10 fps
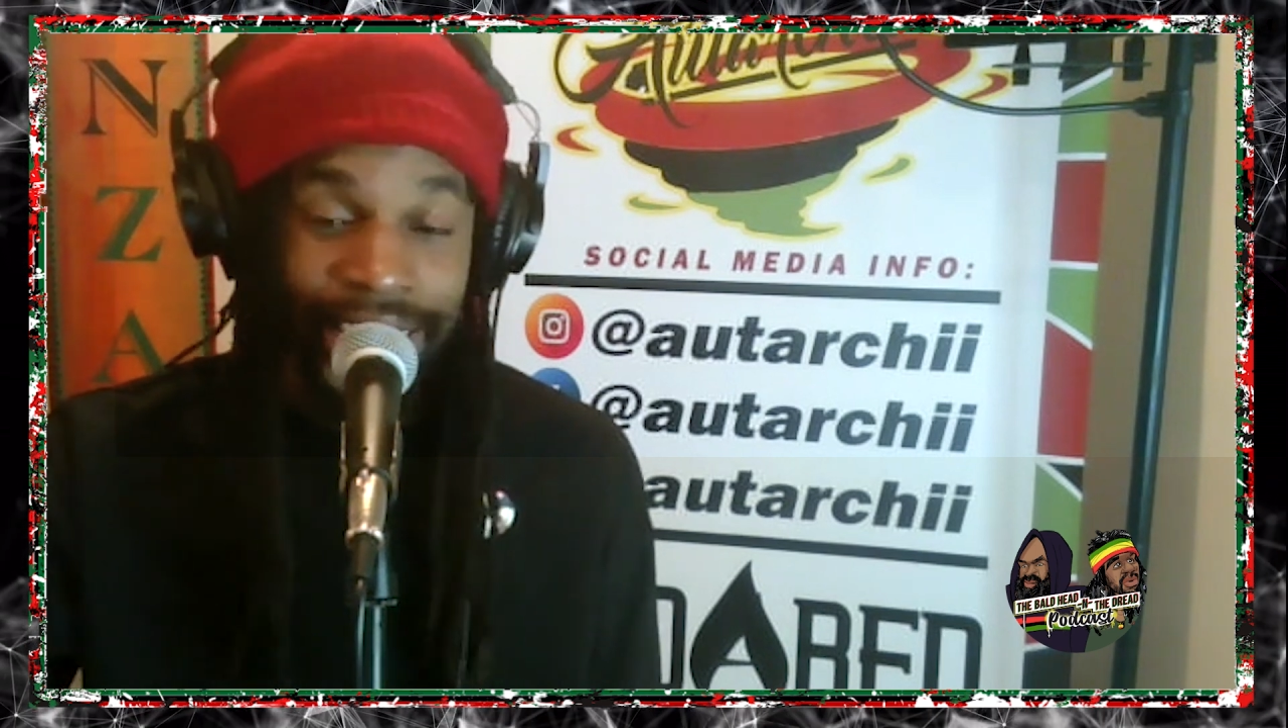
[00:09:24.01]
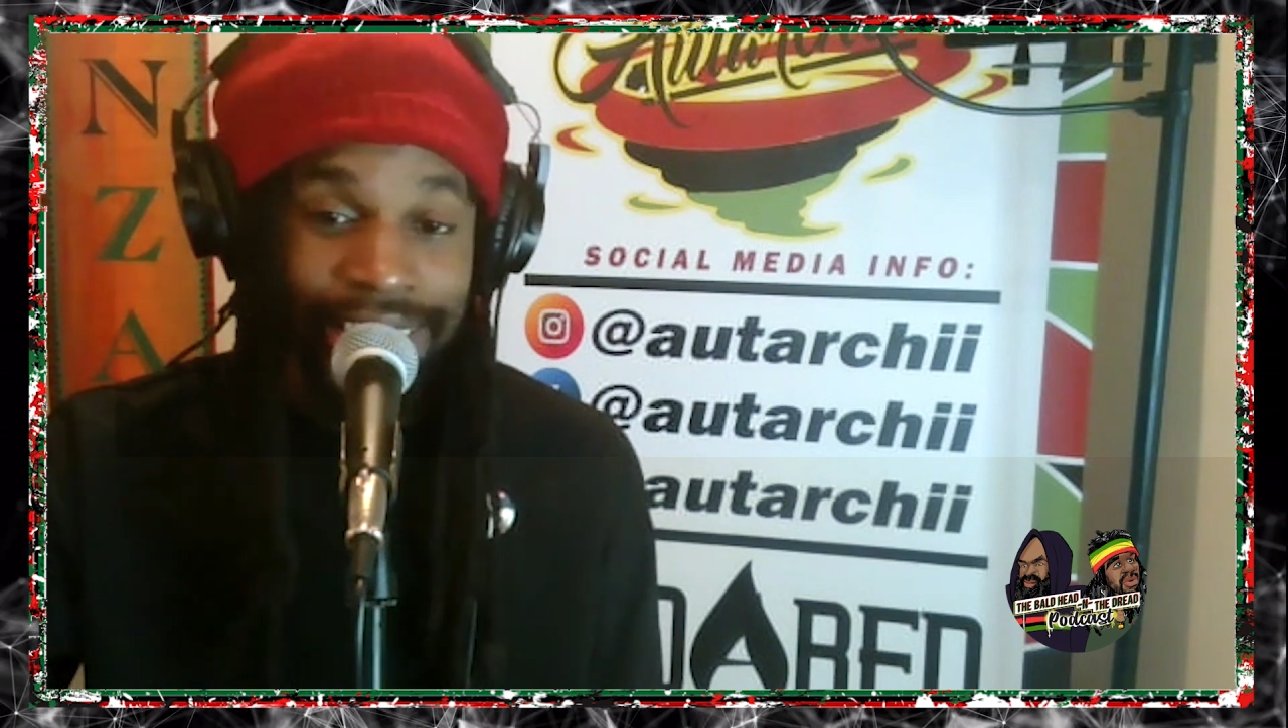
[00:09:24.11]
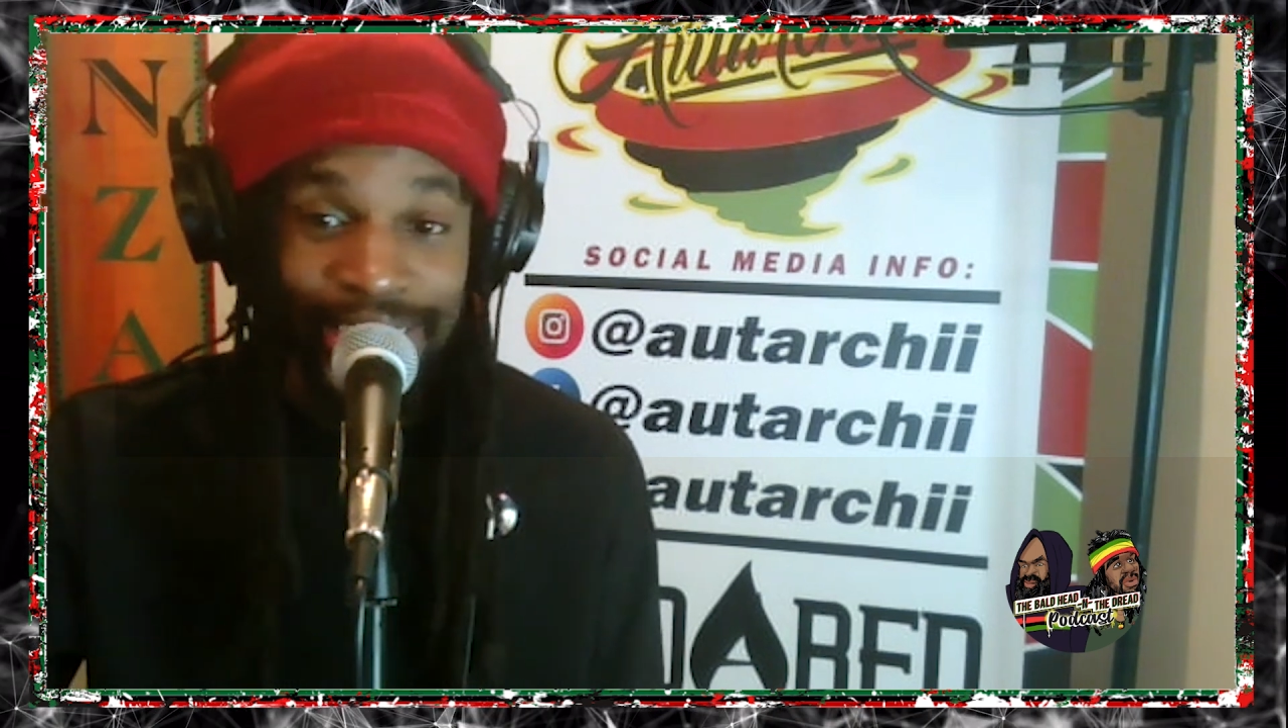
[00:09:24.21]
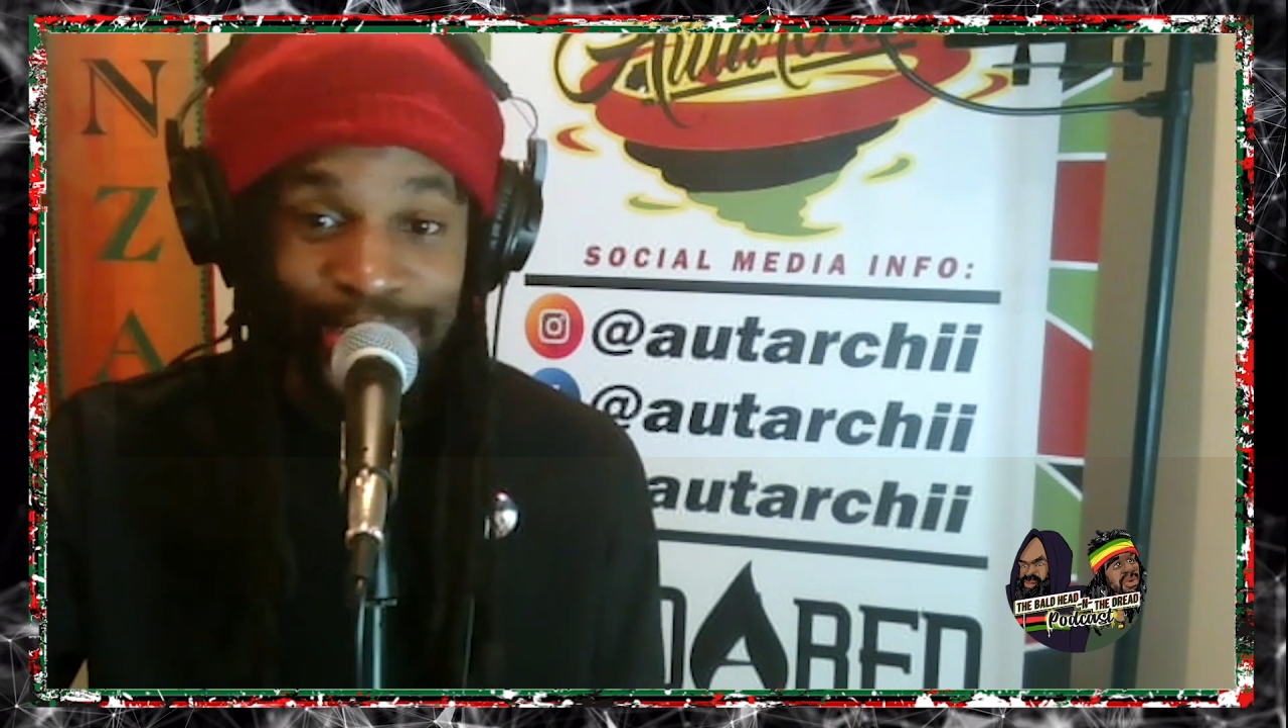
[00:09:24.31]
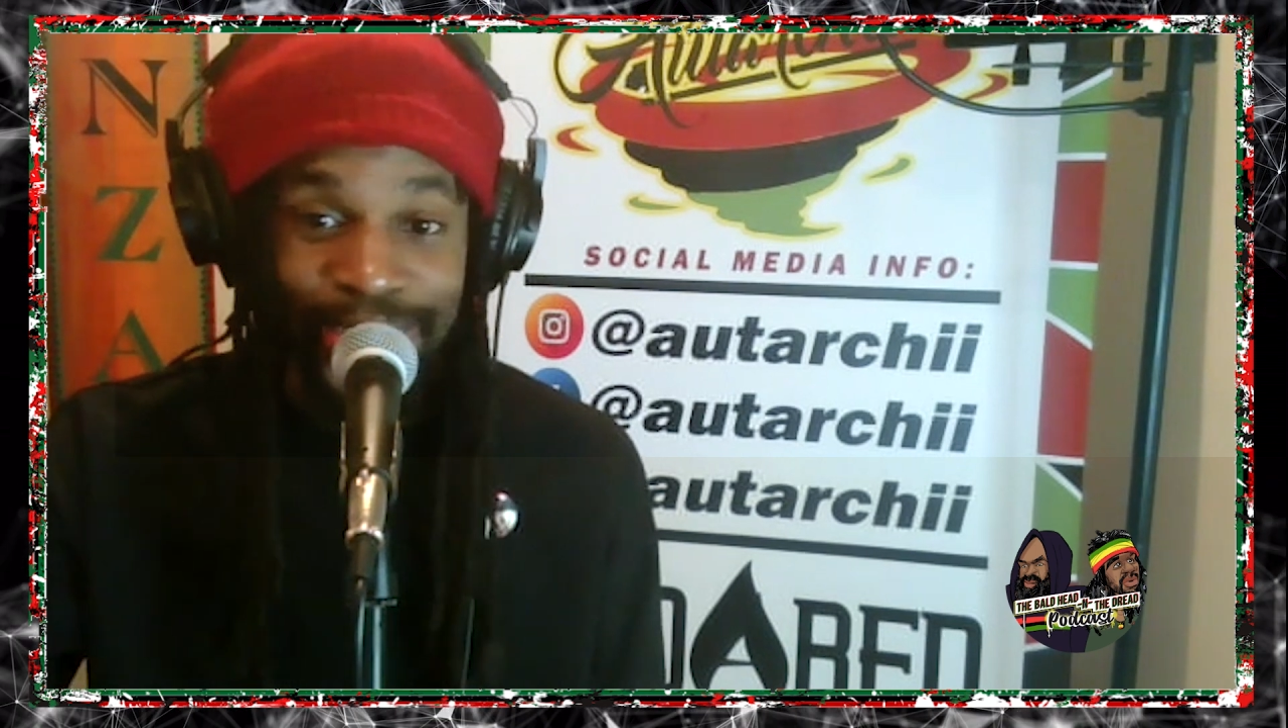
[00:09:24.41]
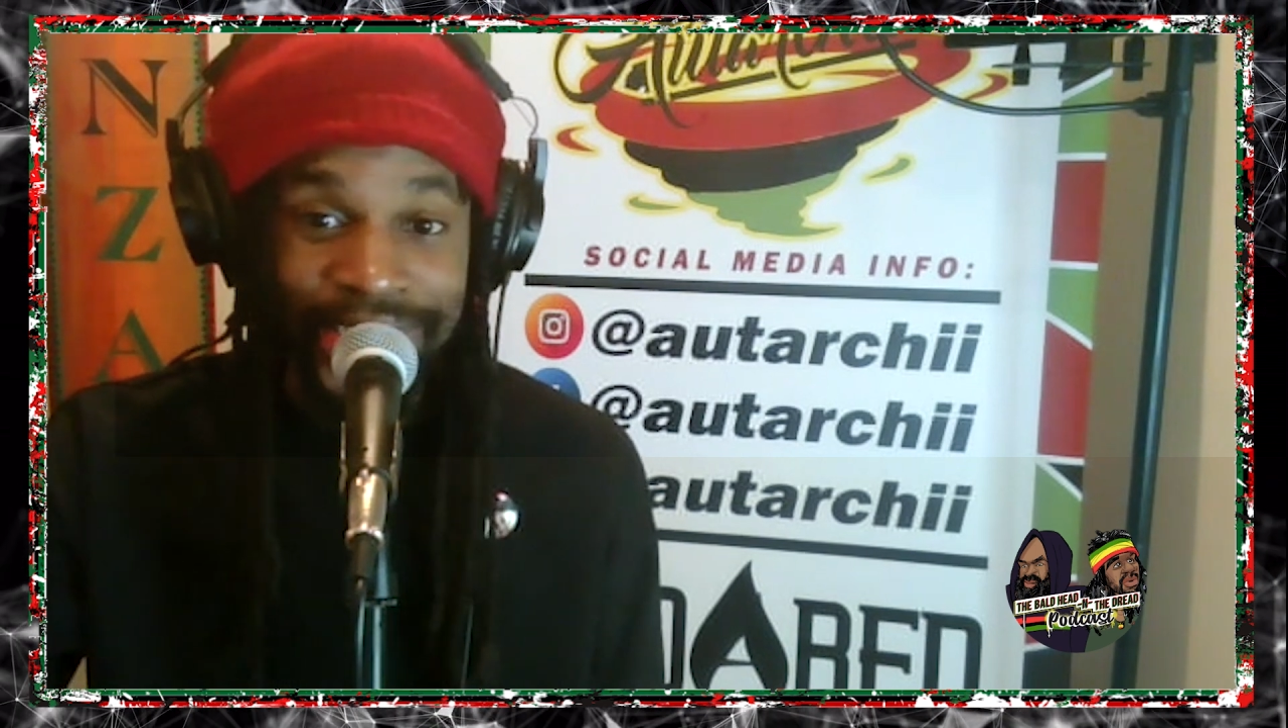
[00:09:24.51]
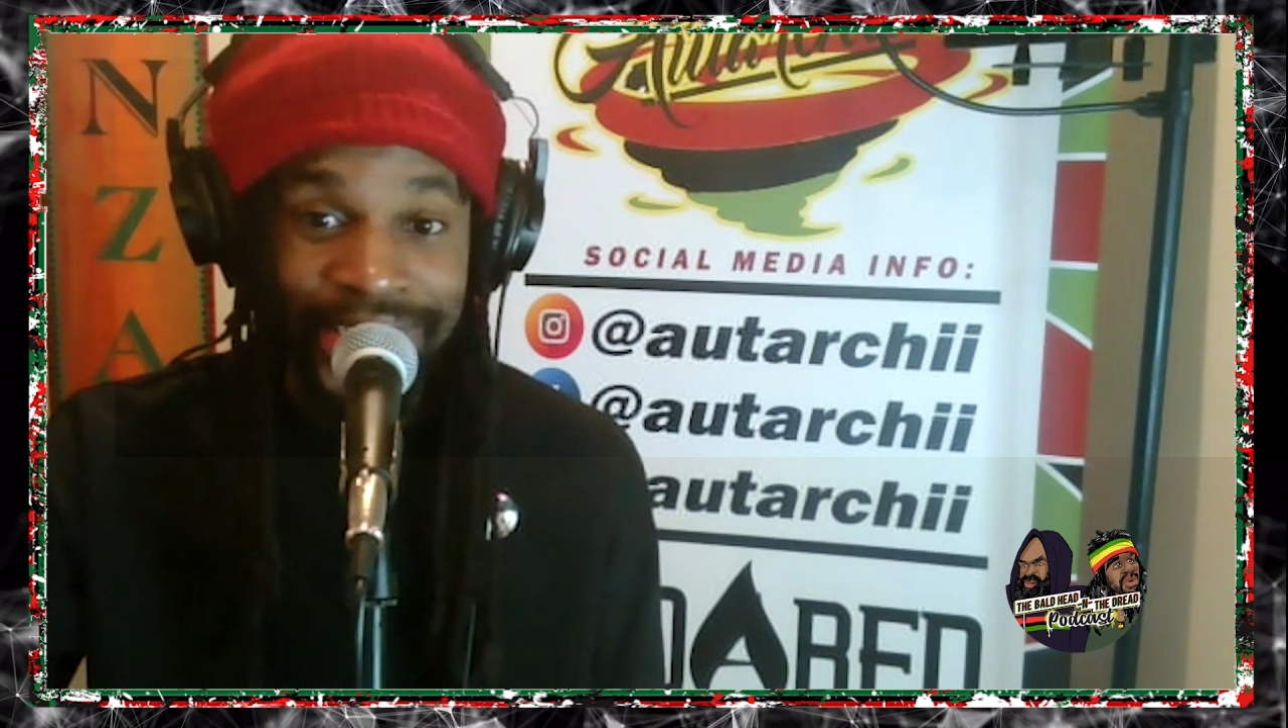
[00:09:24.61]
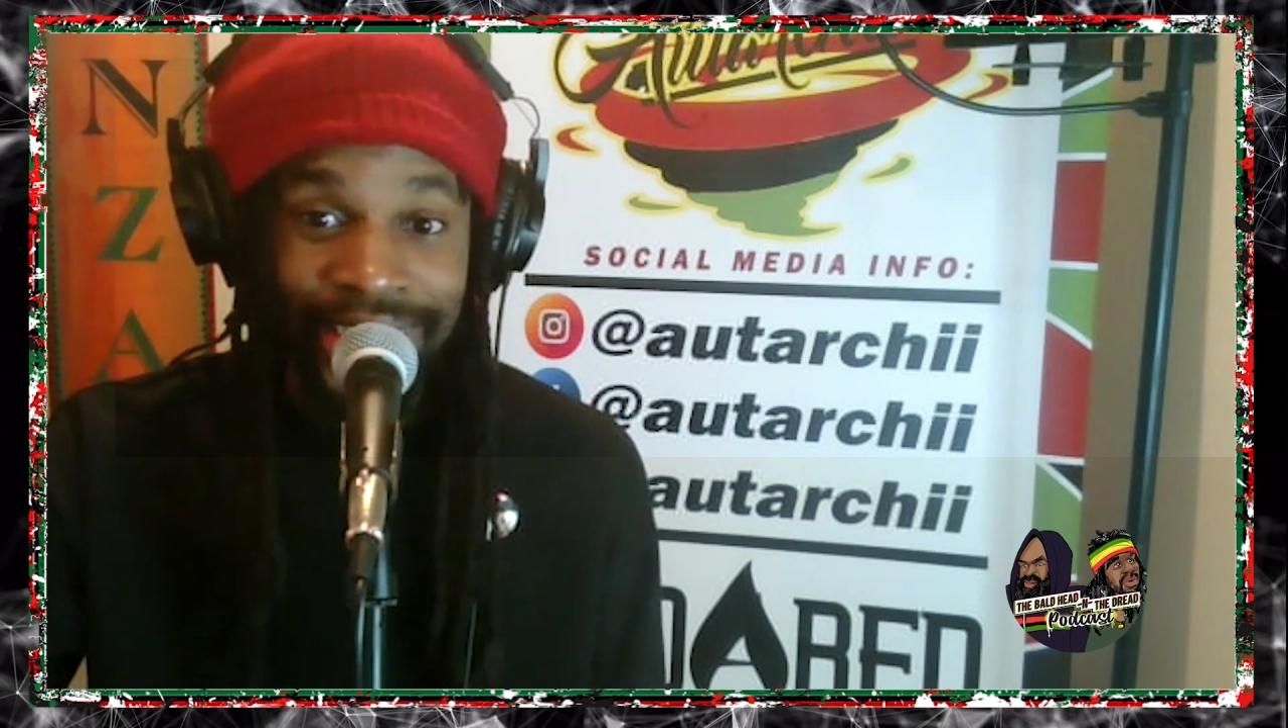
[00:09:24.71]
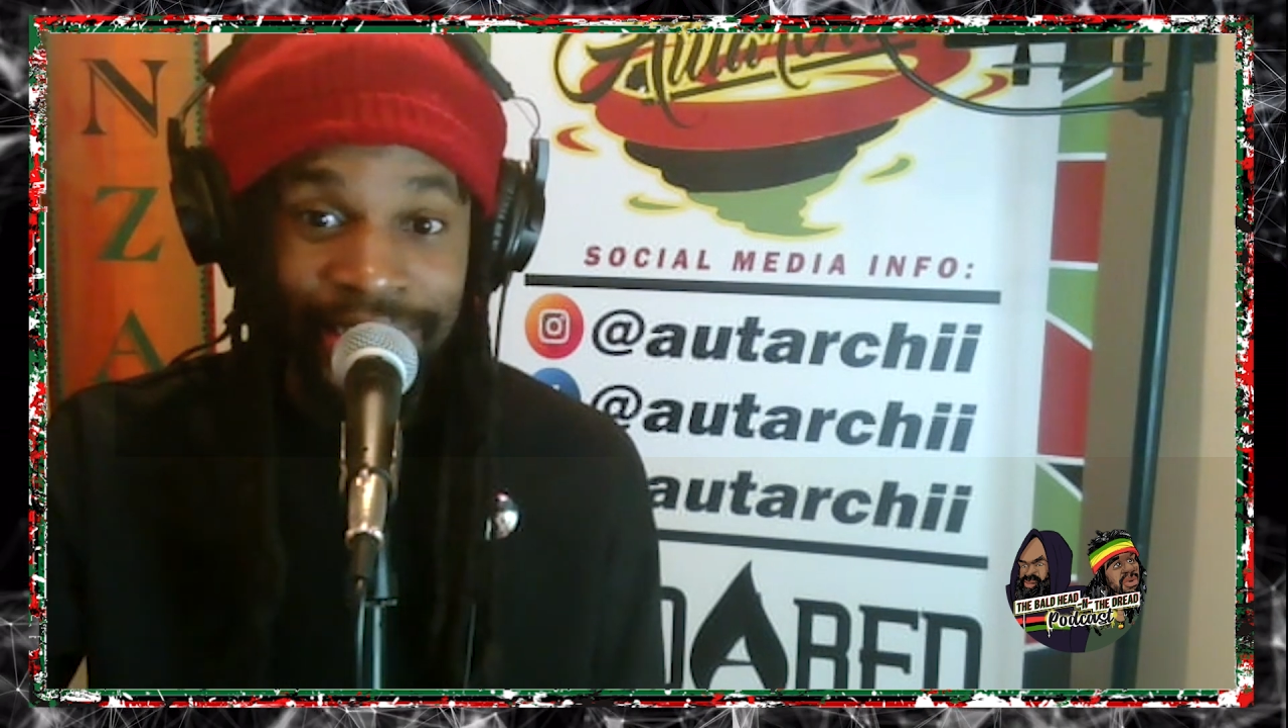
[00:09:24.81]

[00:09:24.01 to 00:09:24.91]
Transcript: years,